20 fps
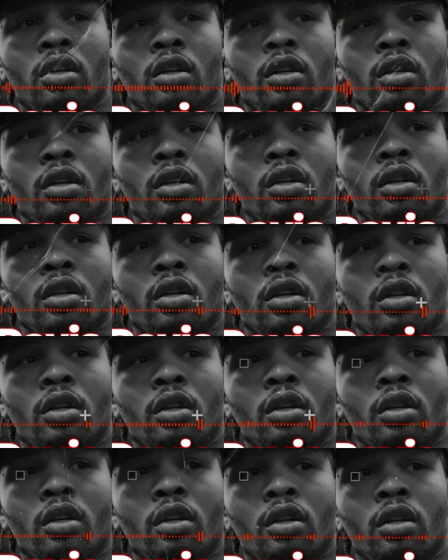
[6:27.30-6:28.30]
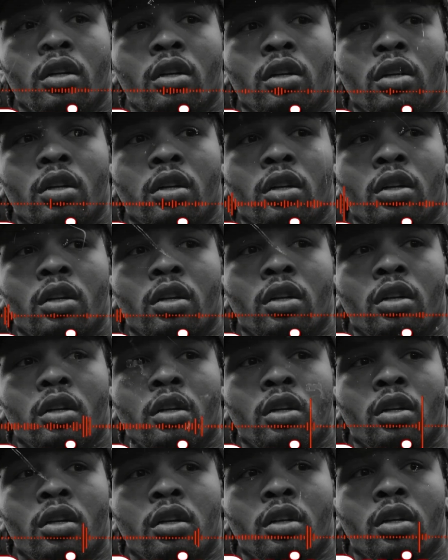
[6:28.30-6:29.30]
On them
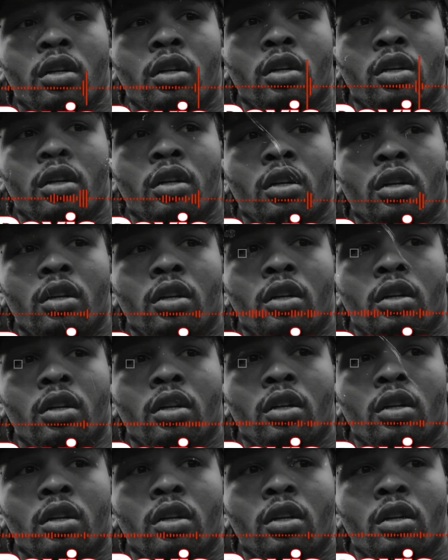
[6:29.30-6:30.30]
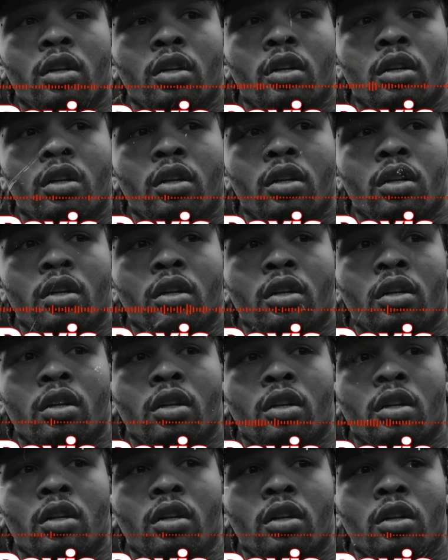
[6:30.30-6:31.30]
clips, I never be
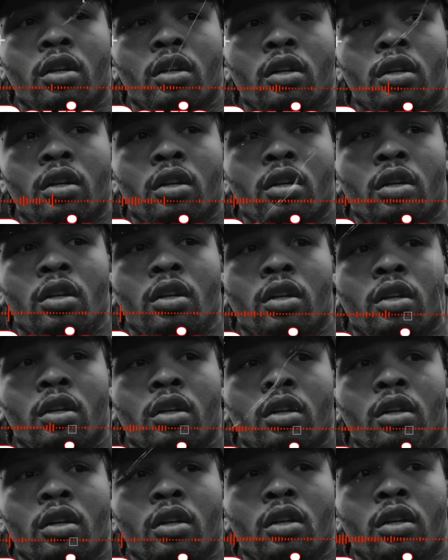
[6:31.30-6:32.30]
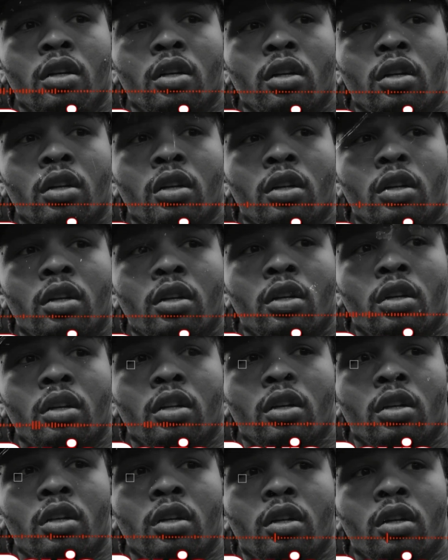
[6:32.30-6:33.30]
like, oh, that's Josh Taylor, like, I gotta watch out
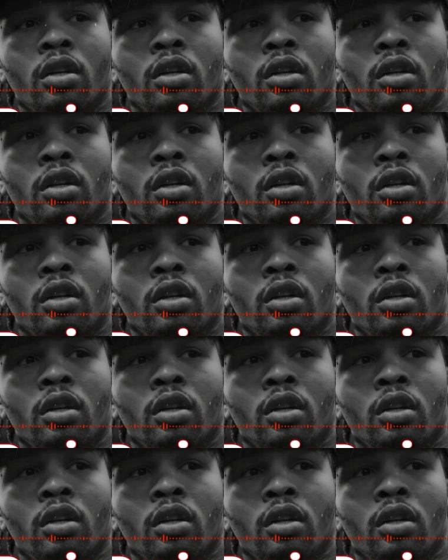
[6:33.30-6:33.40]
for him.